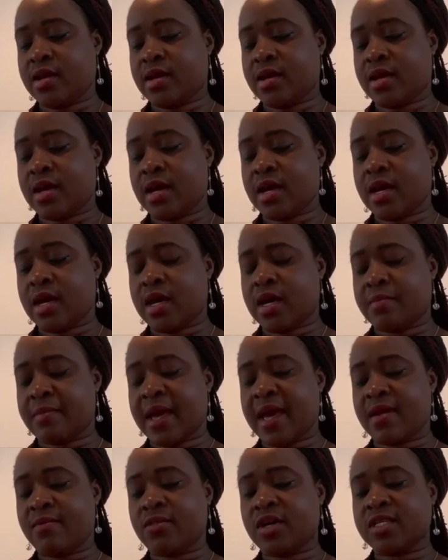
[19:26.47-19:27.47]
Uh,
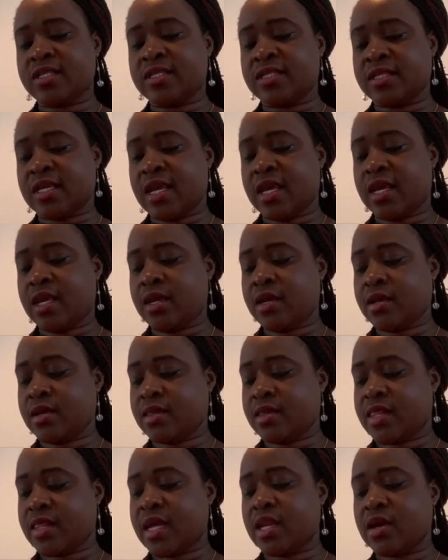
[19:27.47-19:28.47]
I must say
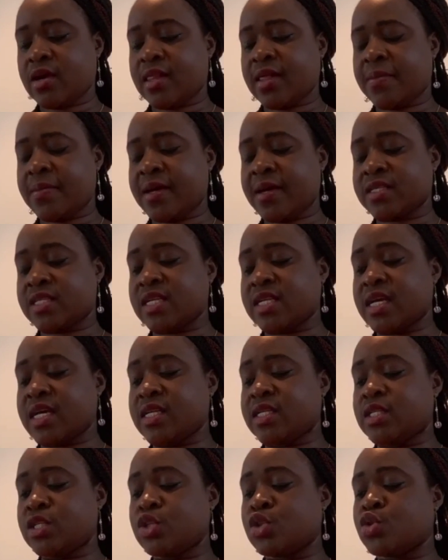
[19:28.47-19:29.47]
that the other
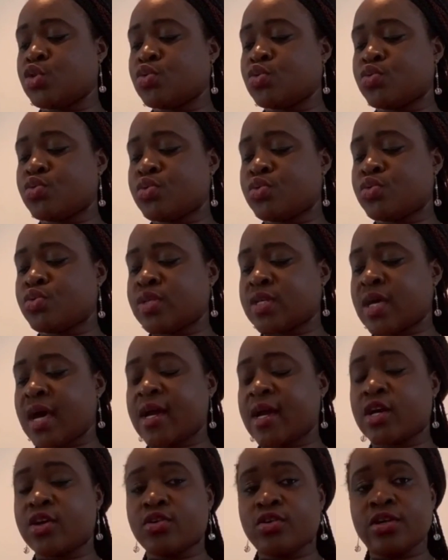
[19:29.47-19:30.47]
personality tools
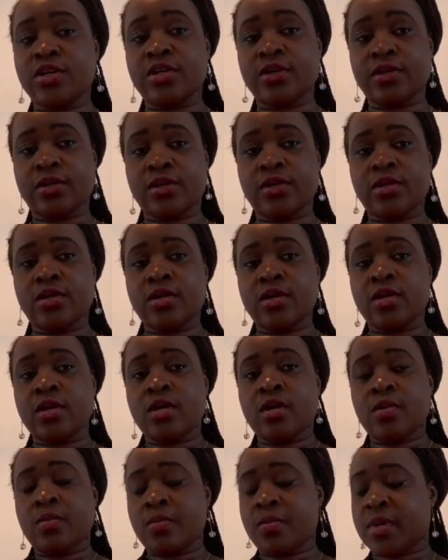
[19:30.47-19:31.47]
are good,
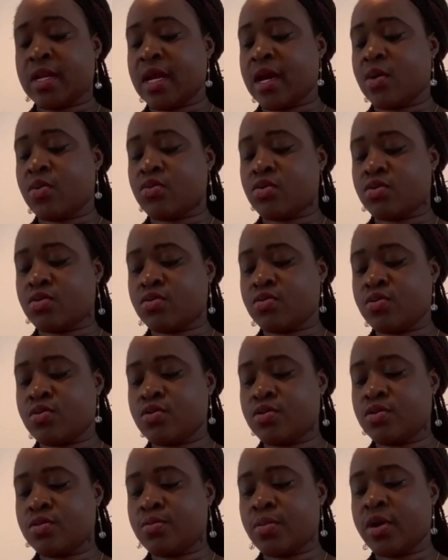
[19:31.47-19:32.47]
but I will
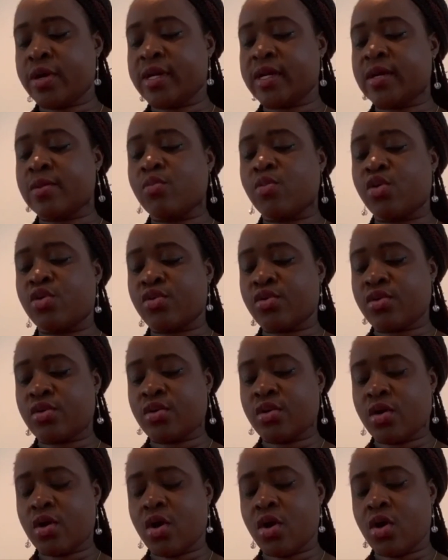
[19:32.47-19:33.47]
ponder more
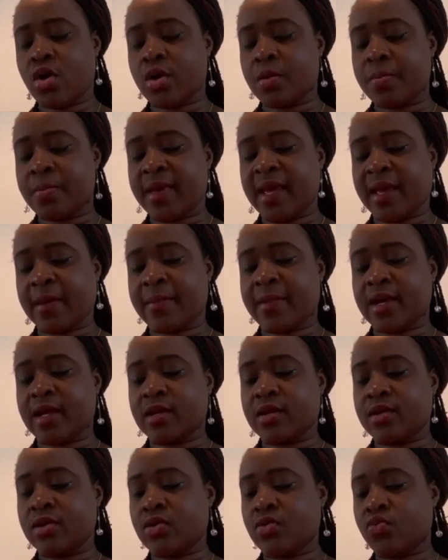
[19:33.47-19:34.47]
on Birkman,
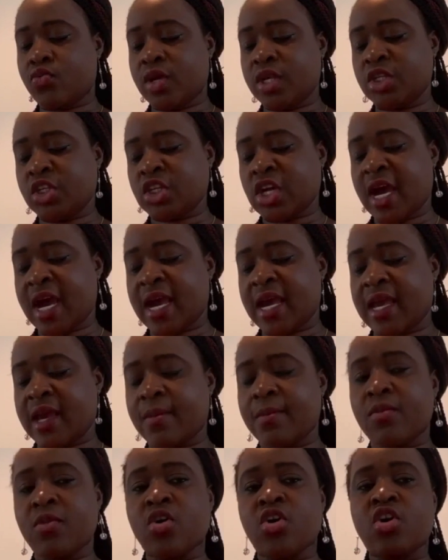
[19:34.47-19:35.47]
which I
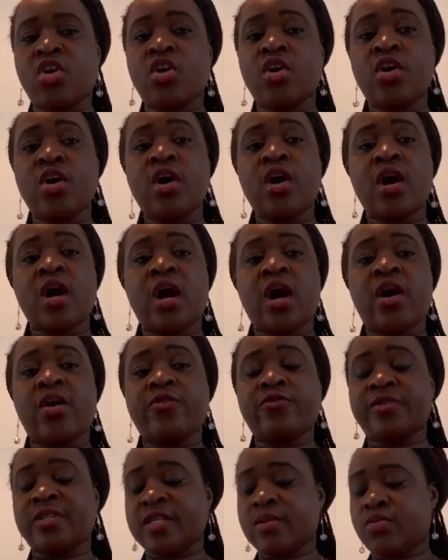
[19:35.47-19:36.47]
am more
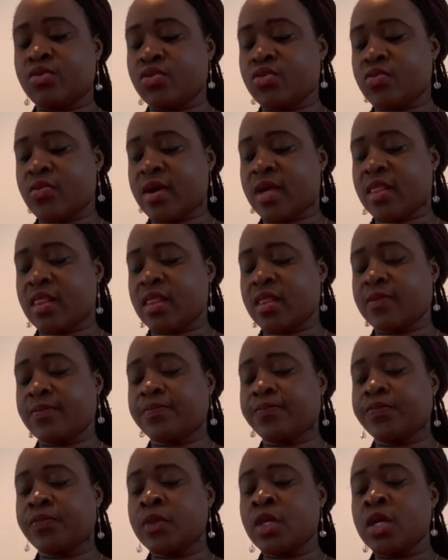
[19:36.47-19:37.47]
comfortable with.
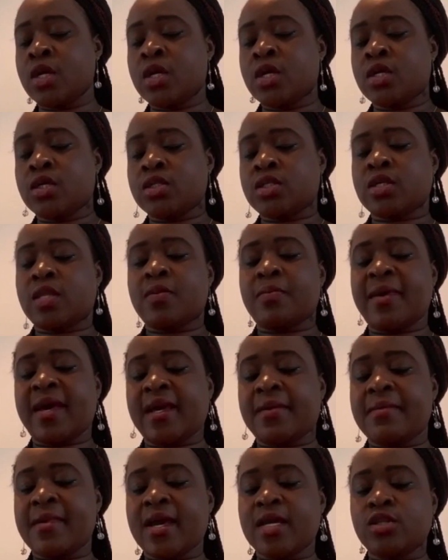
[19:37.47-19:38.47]
So the
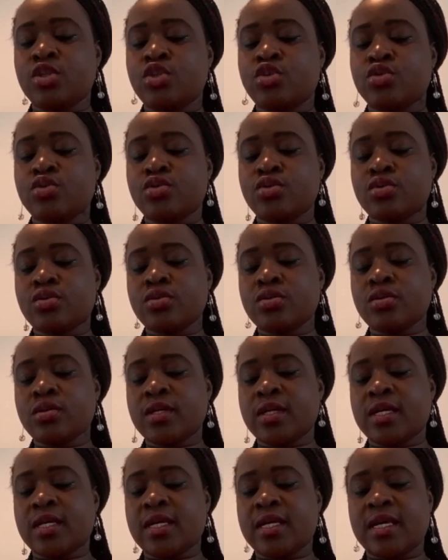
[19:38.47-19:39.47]
Birkman tool
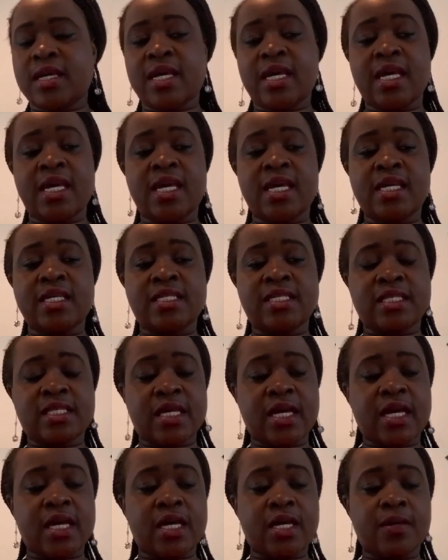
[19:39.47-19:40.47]
is
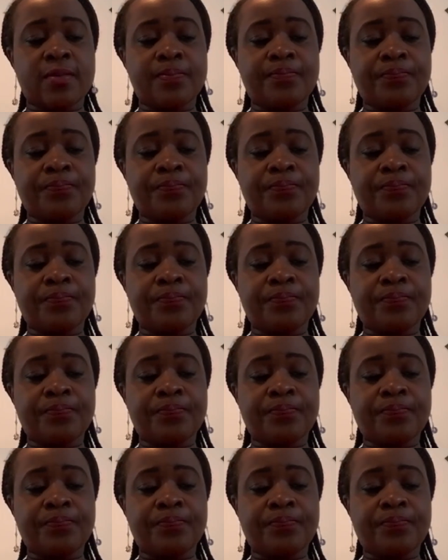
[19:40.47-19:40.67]
um,